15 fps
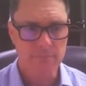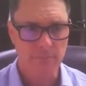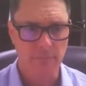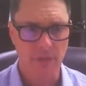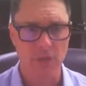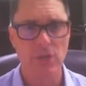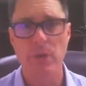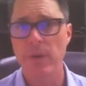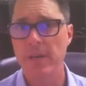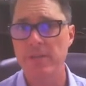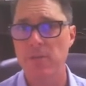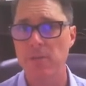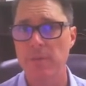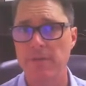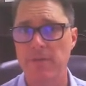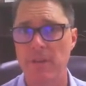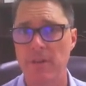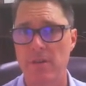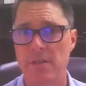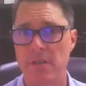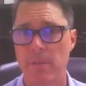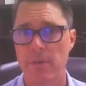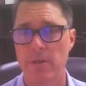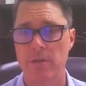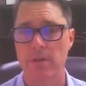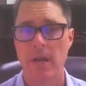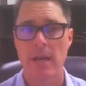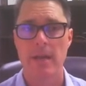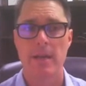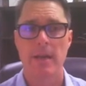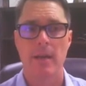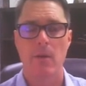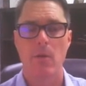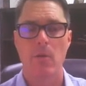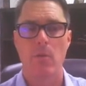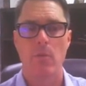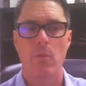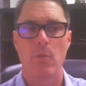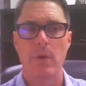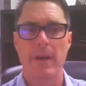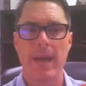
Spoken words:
U.S. would be very similar. What